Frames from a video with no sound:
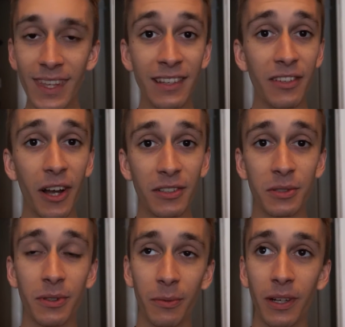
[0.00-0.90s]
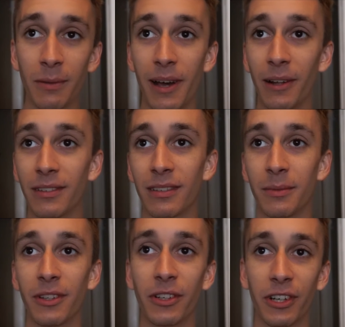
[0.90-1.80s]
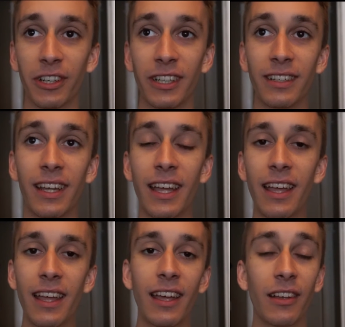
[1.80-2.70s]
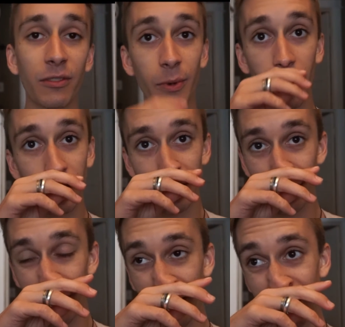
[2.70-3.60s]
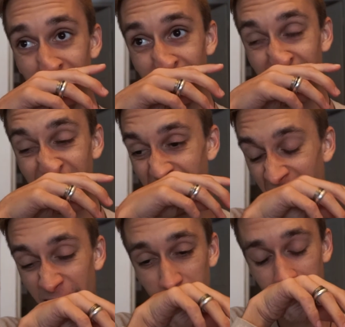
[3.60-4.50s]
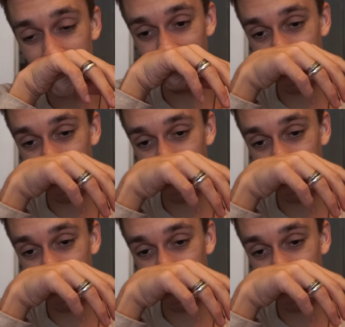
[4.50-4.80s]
and talk to you as well about some of the current astrology transits and